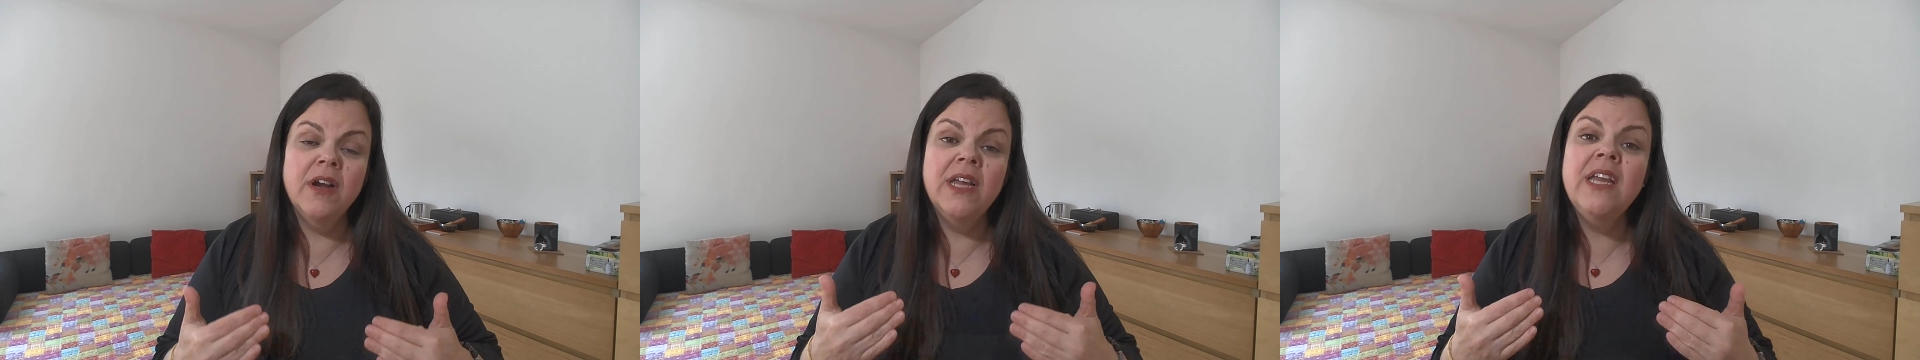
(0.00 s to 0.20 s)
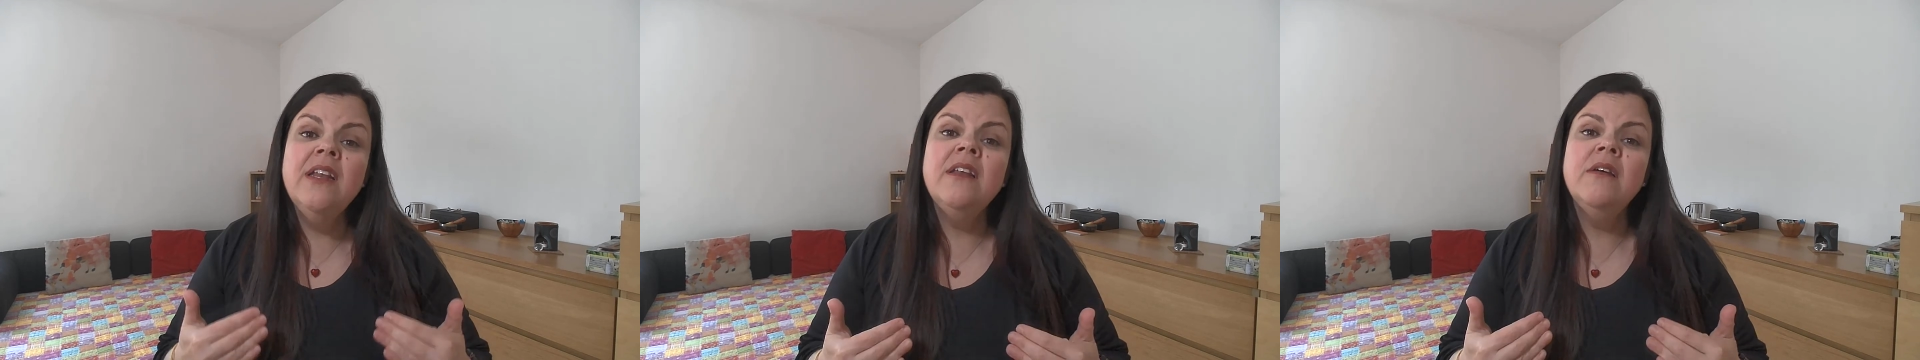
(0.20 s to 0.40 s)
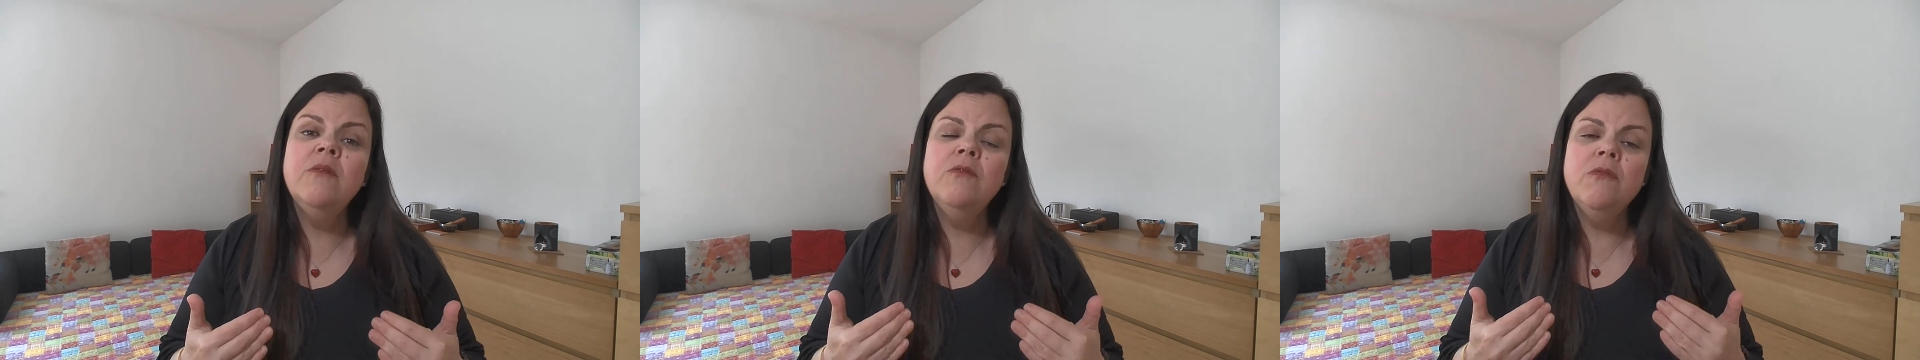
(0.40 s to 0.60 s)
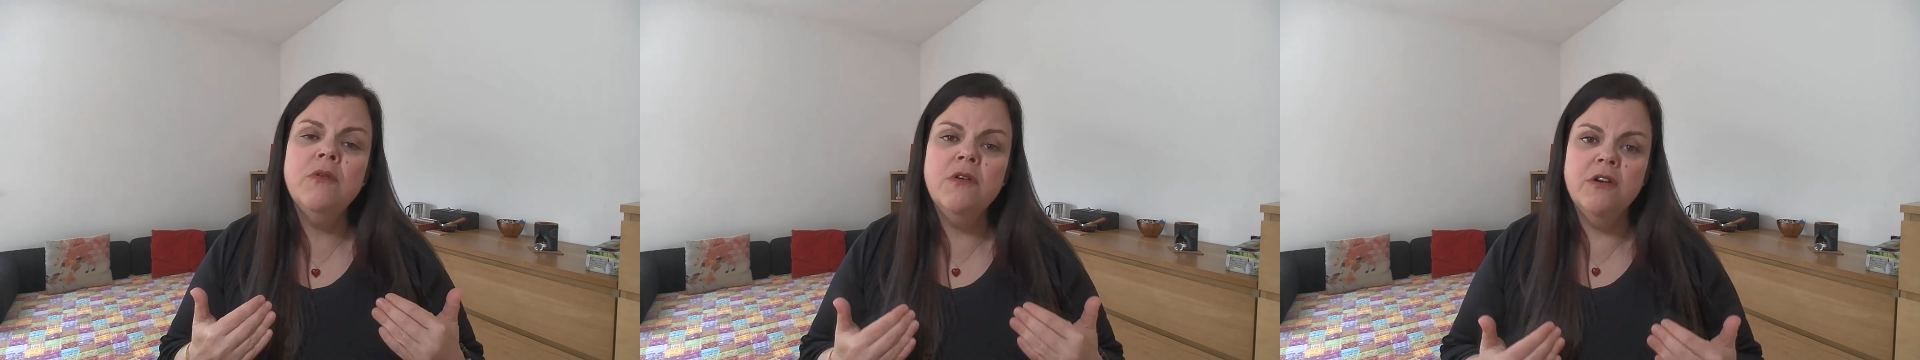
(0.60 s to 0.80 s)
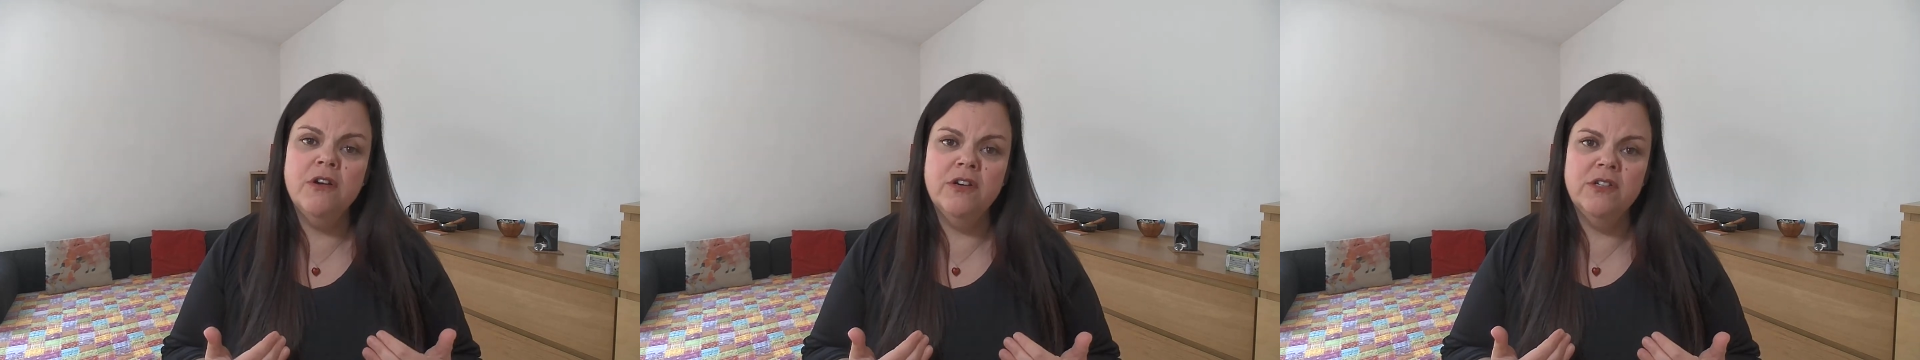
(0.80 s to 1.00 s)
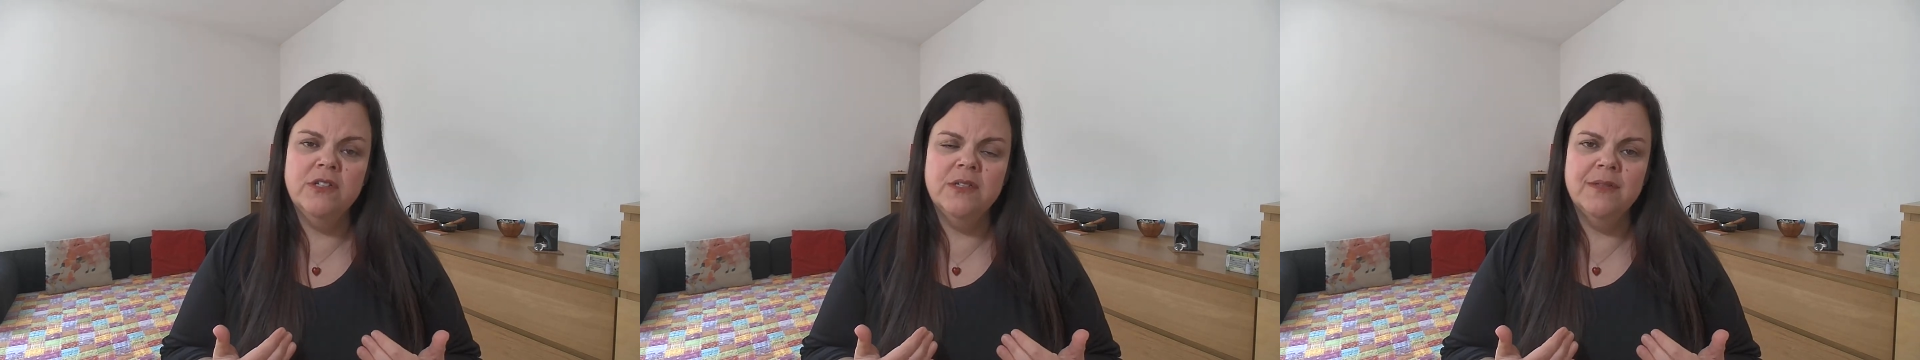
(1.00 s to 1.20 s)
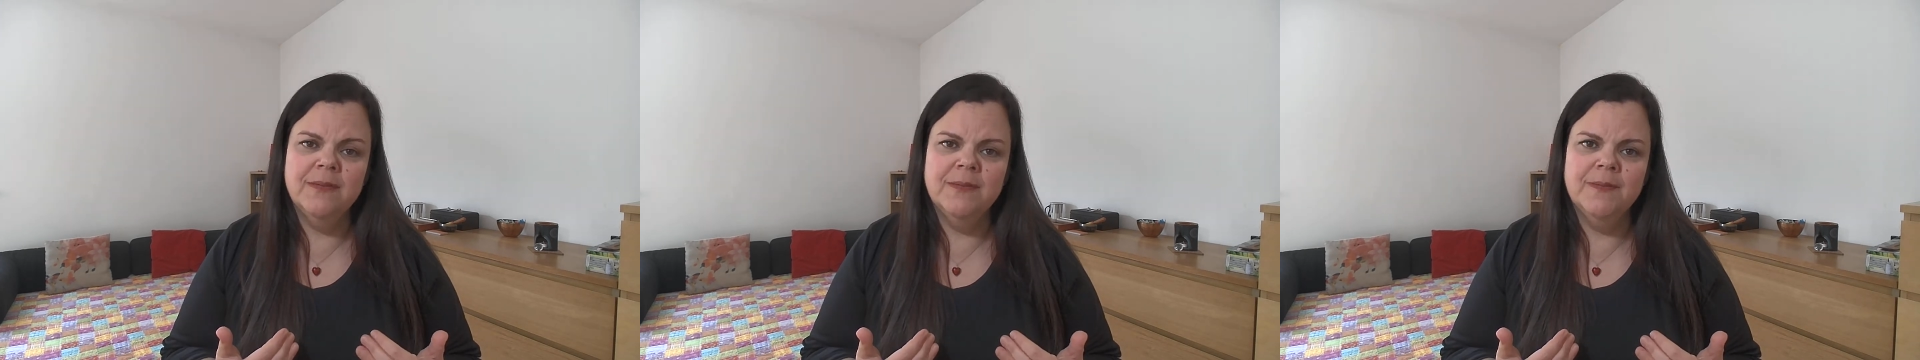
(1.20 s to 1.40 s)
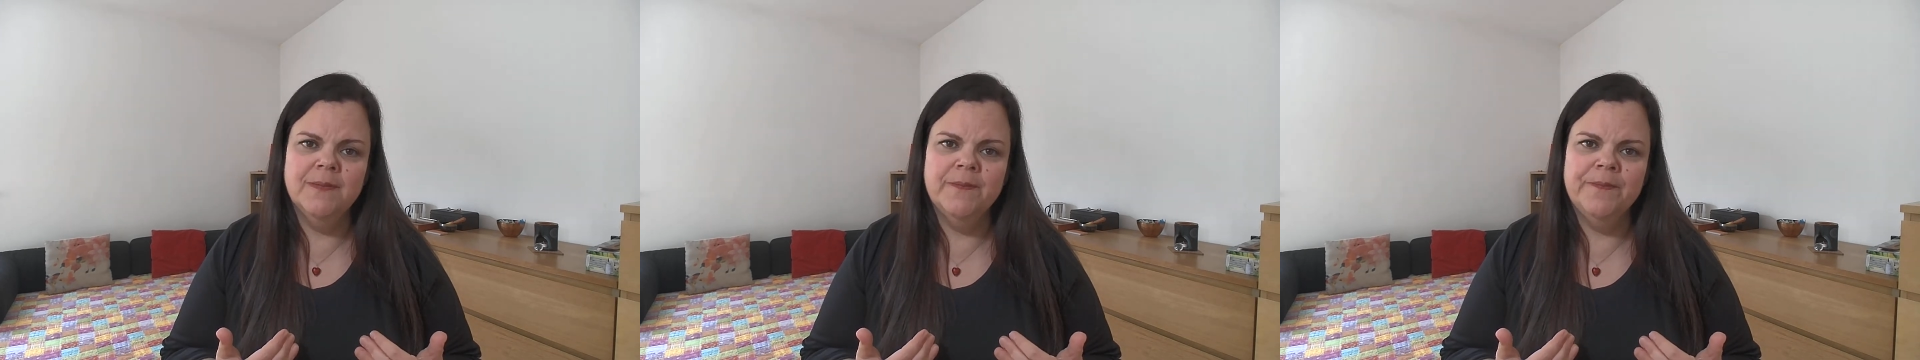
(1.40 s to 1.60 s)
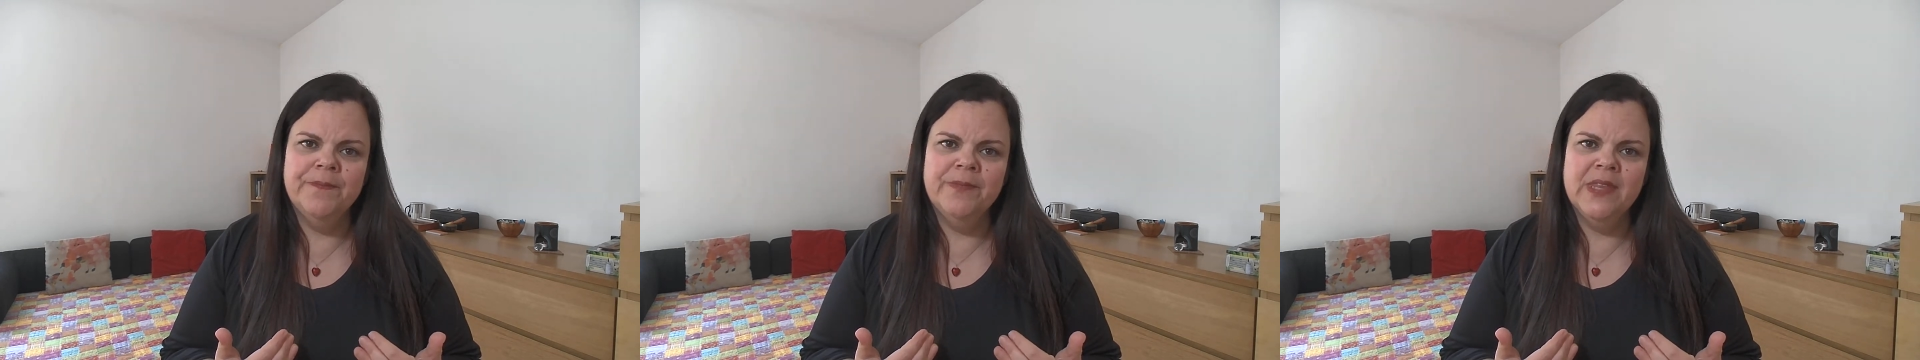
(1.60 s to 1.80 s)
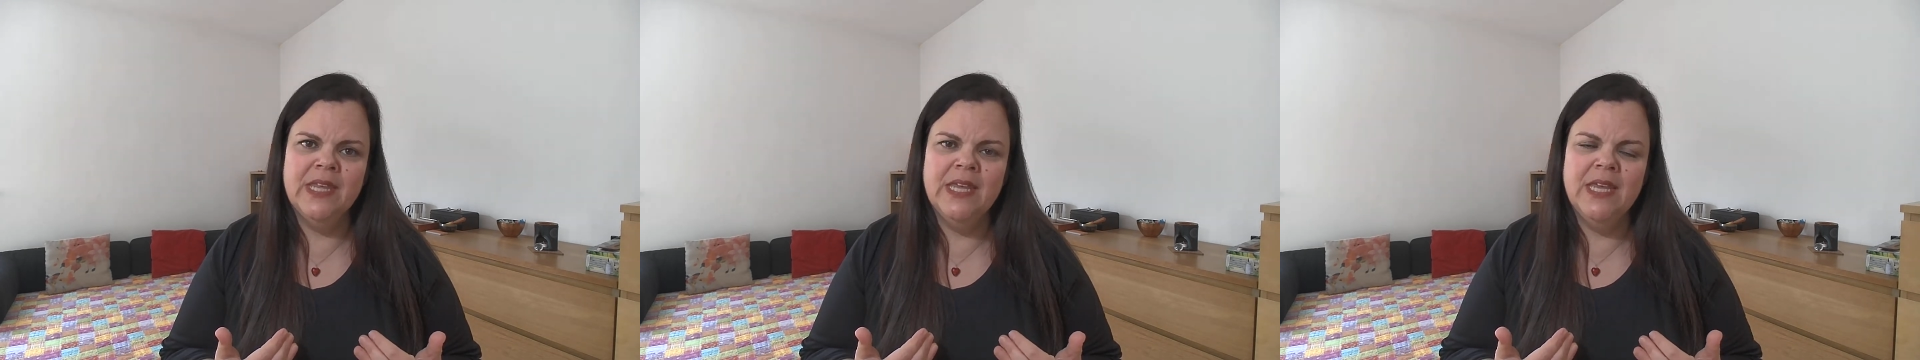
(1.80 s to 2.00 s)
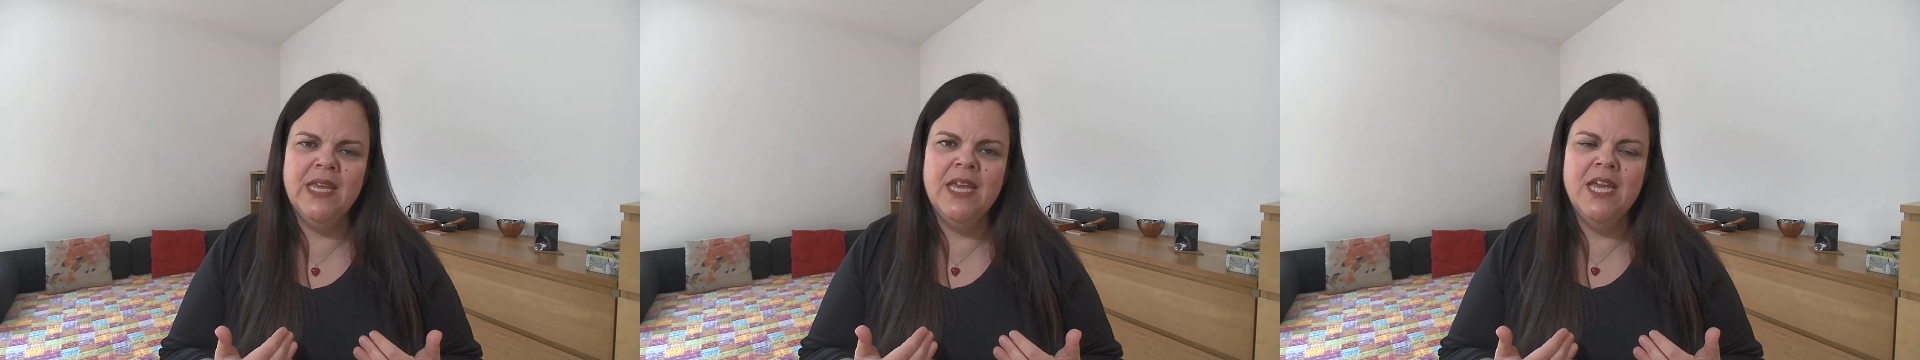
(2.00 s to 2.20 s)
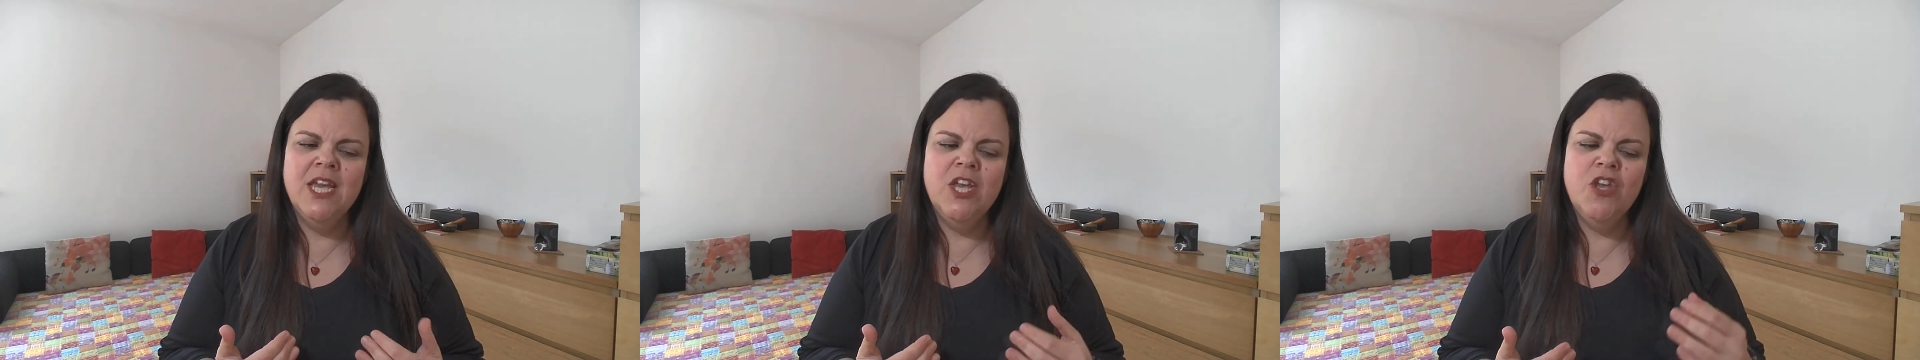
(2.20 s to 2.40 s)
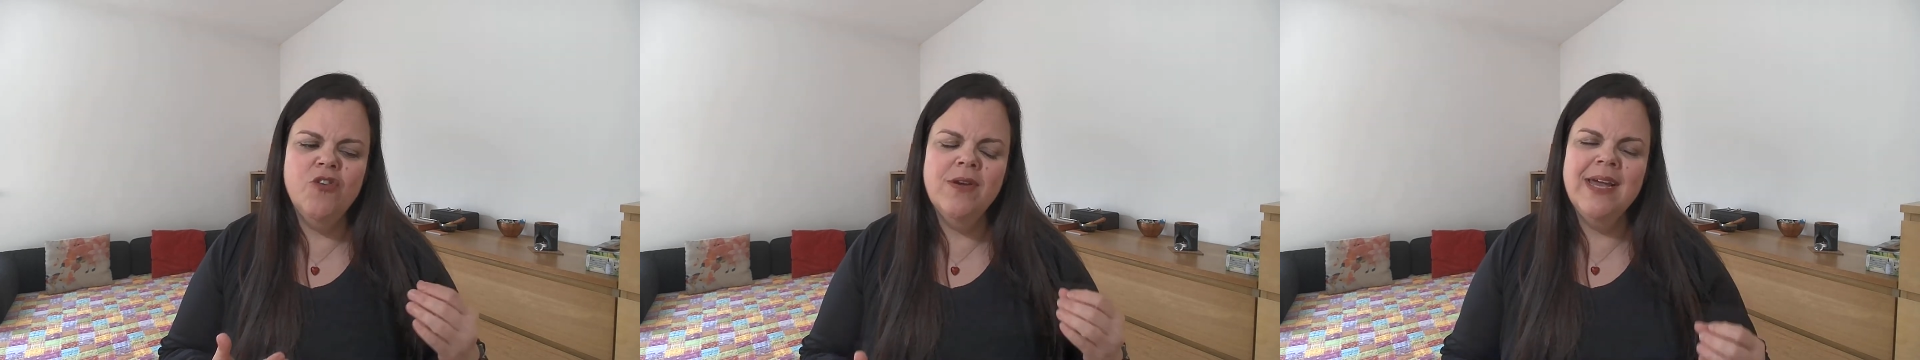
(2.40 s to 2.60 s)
inner world, you